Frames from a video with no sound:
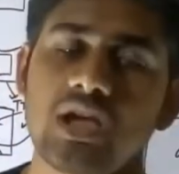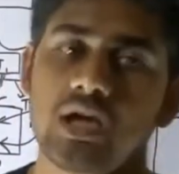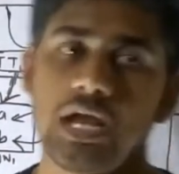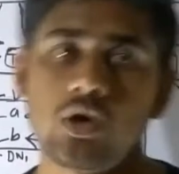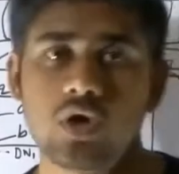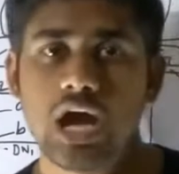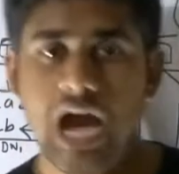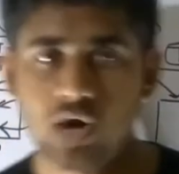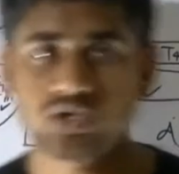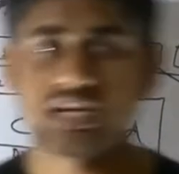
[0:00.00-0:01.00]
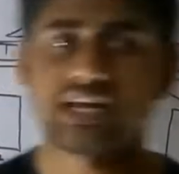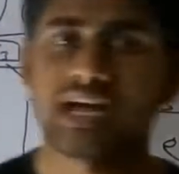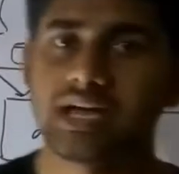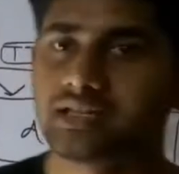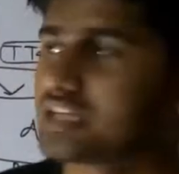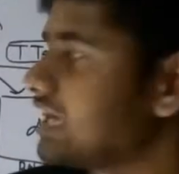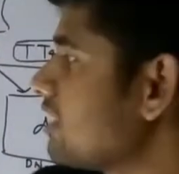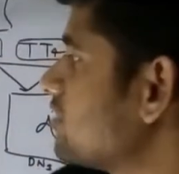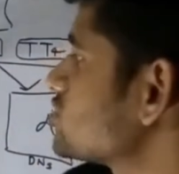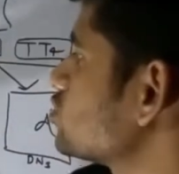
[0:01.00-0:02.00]
Now how data they
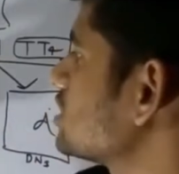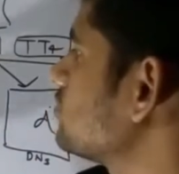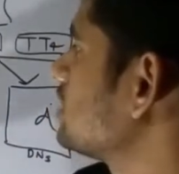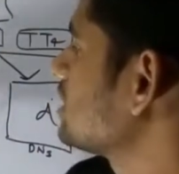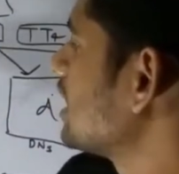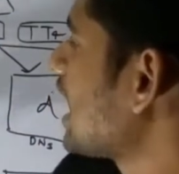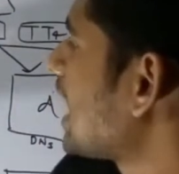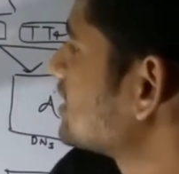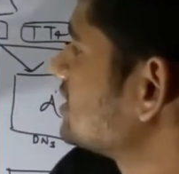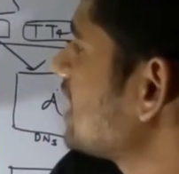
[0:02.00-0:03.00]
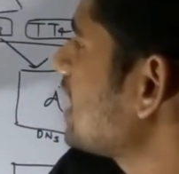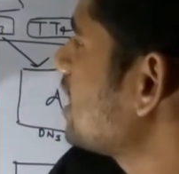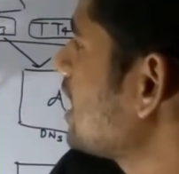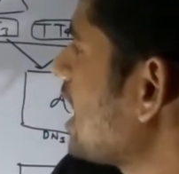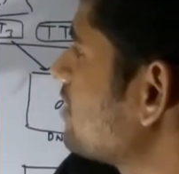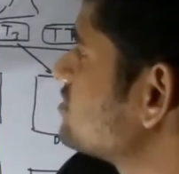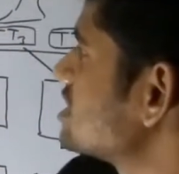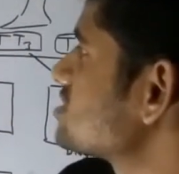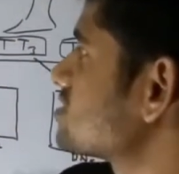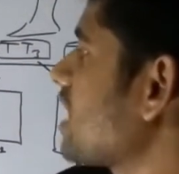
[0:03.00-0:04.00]
have associated with? Are they have
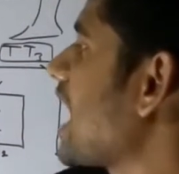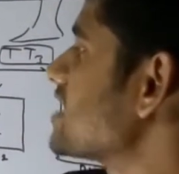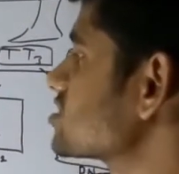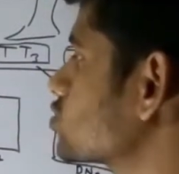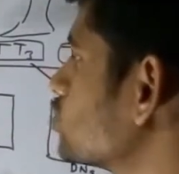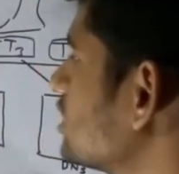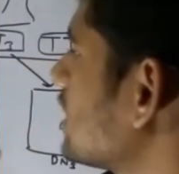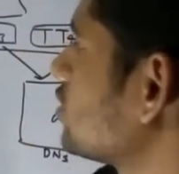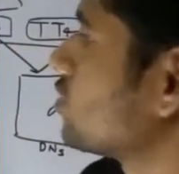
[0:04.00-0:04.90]
just asked to data